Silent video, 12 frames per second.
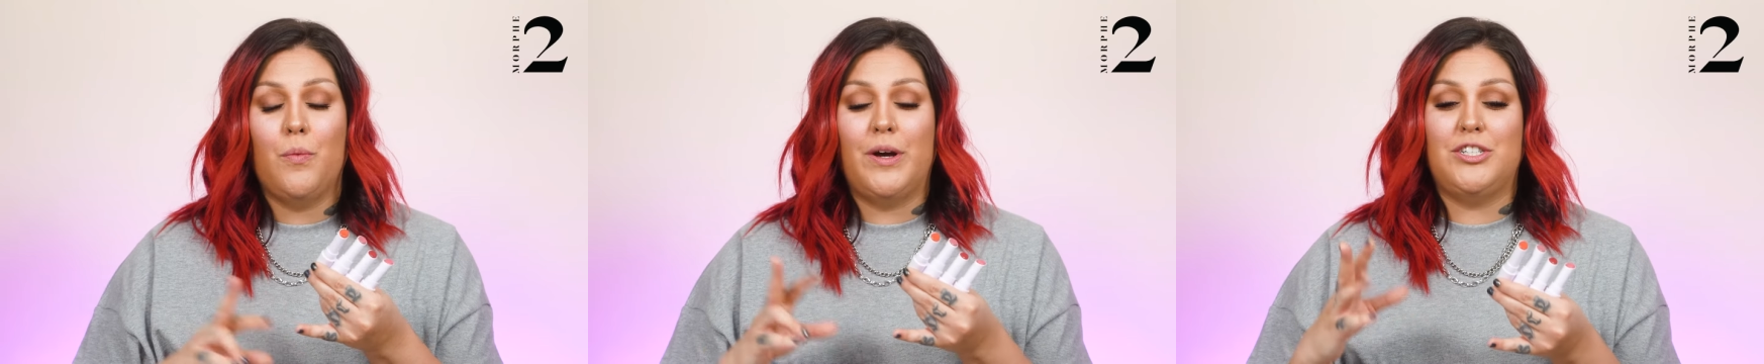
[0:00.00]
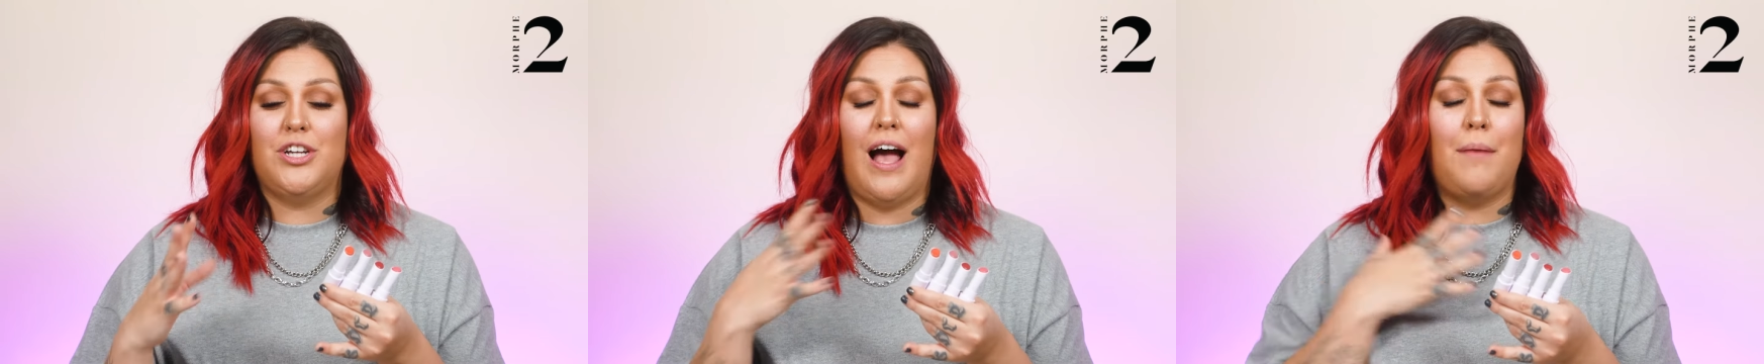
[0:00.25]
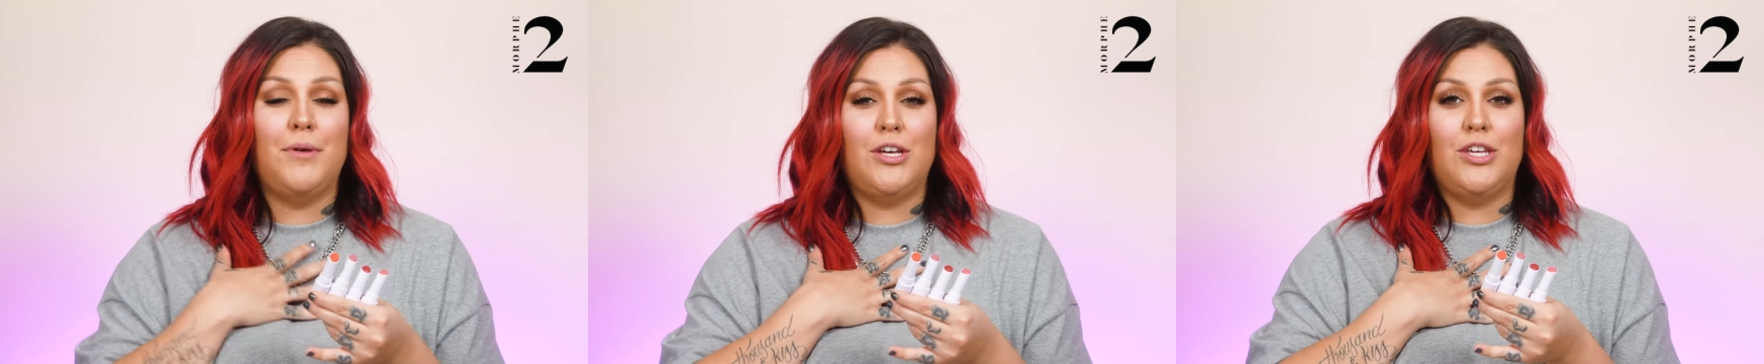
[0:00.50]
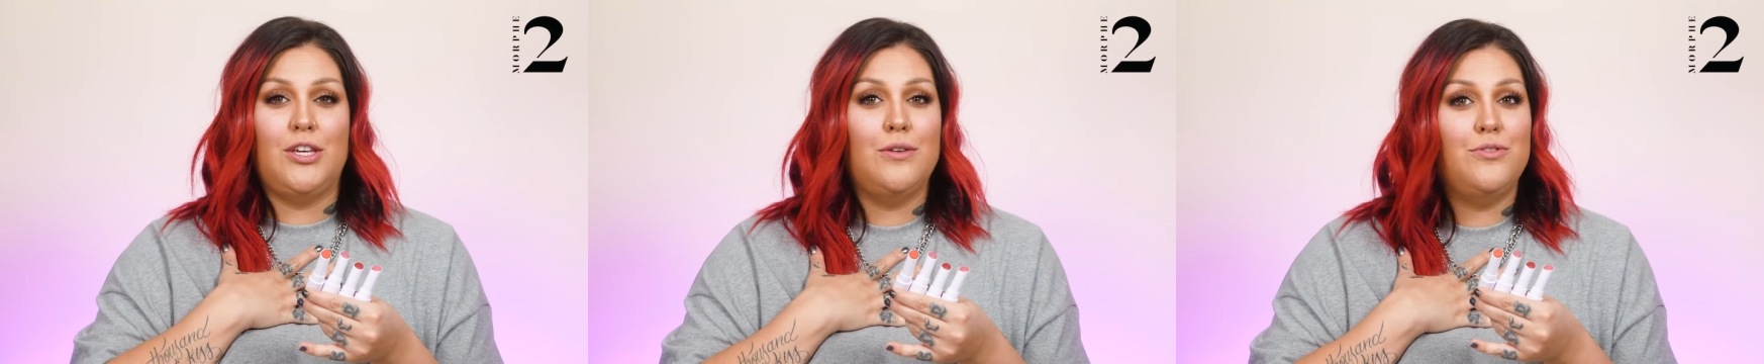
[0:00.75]
which I'm a
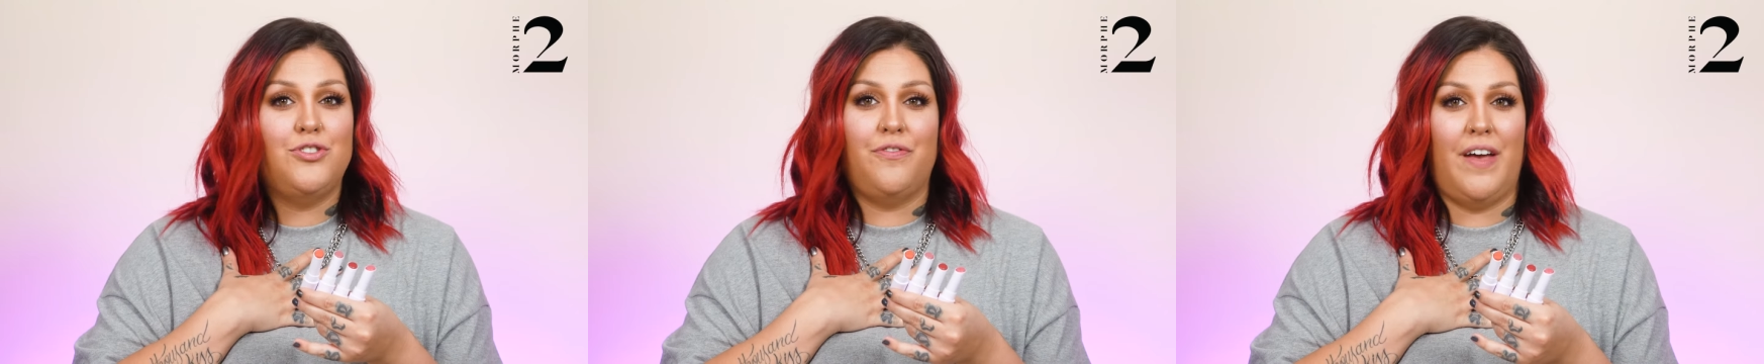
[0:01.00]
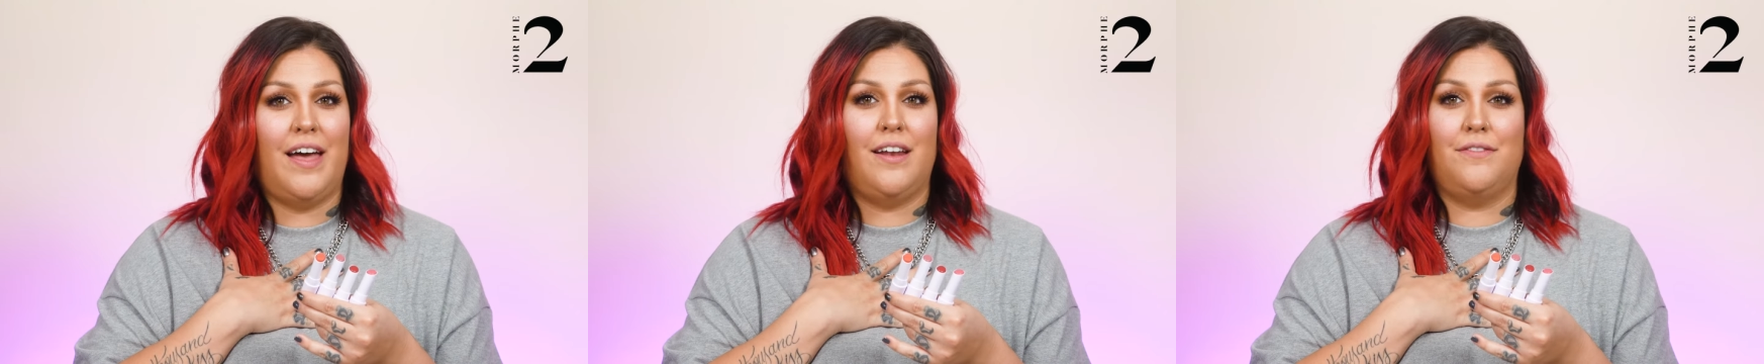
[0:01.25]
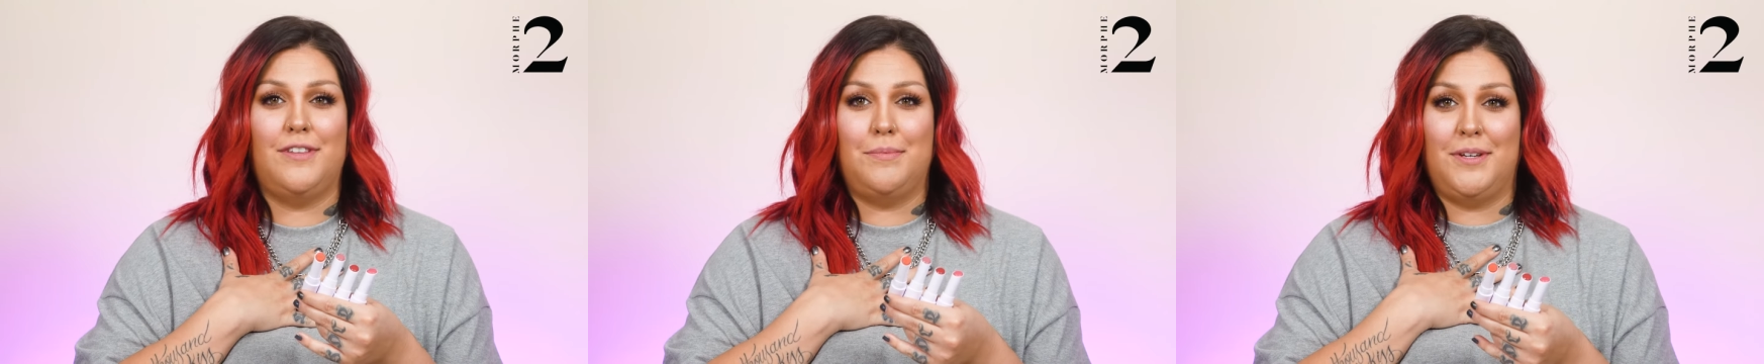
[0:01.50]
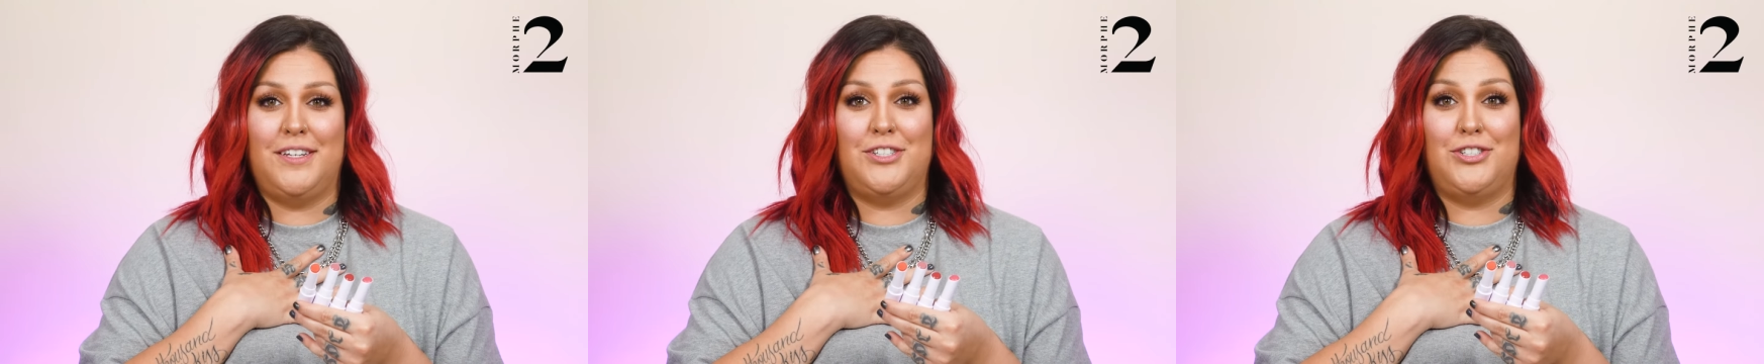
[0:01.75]
huge fan of
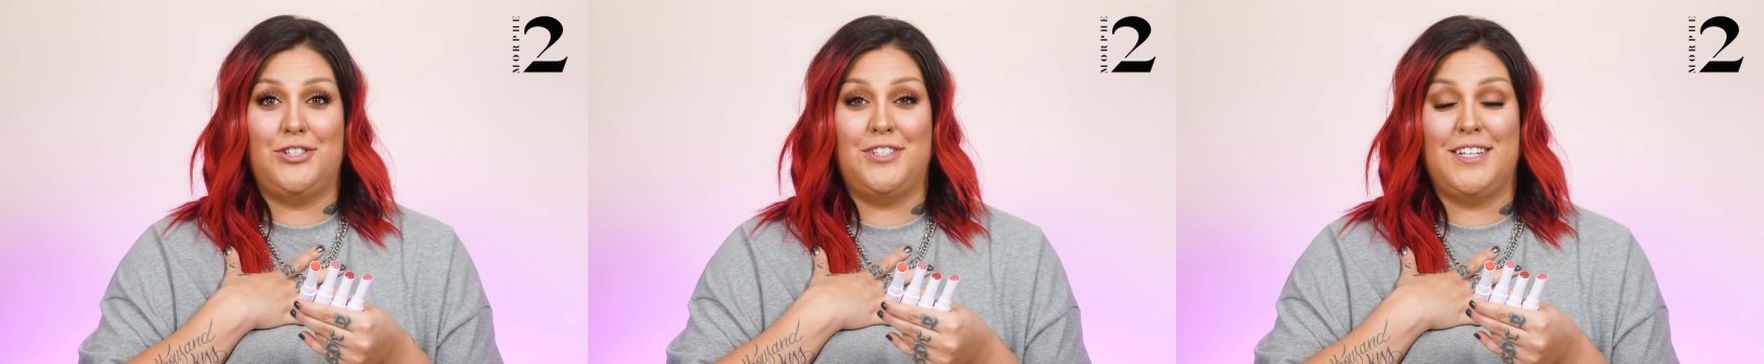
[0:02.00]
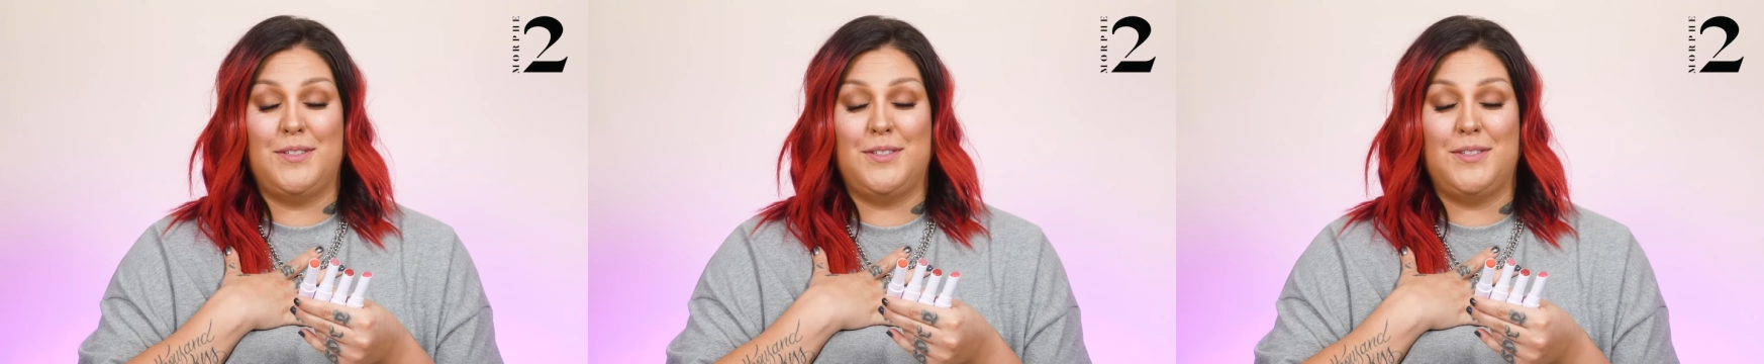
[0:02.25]
lip conditioners.